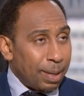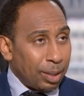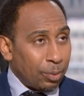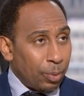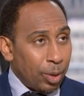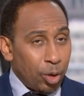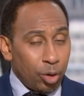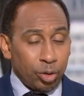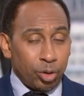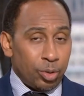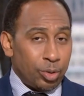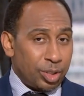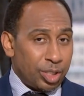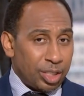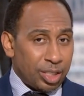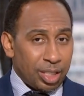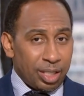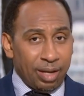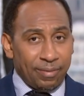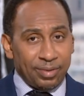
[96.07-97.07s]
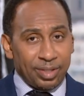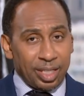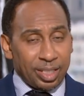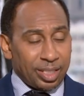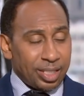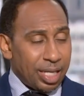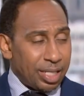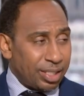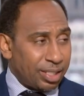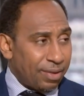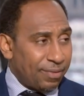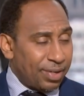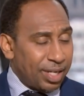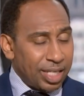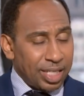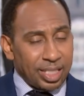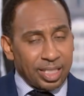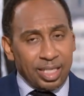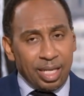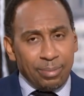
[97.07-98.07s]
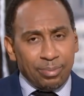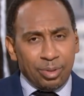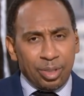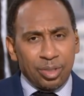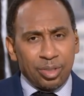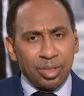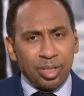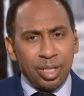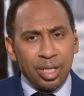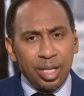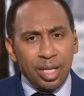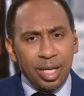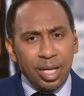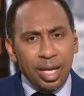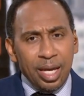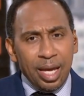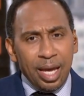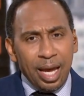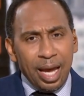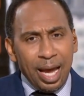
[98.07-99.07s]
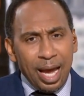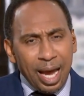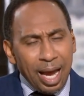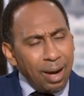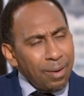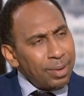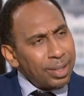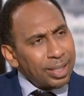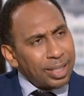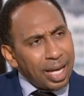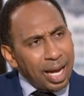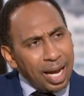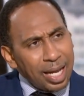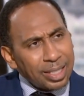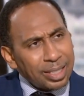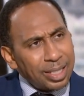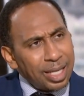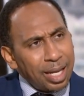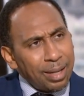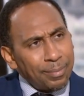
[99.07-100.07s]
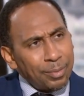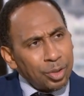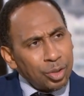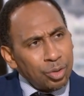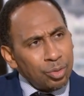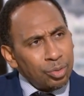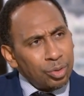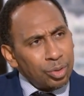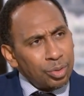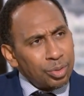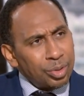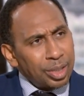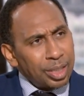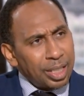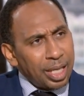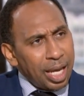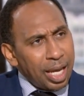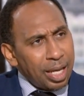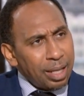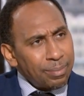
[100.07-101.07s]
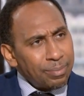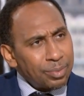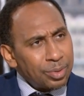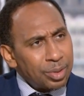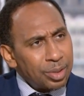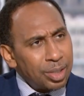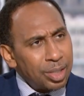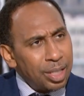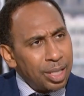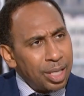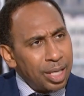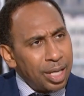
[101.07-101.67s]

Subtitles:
by the way, although it's just 11 touchdowns, 7 interceptions. How in God's name are you losing games?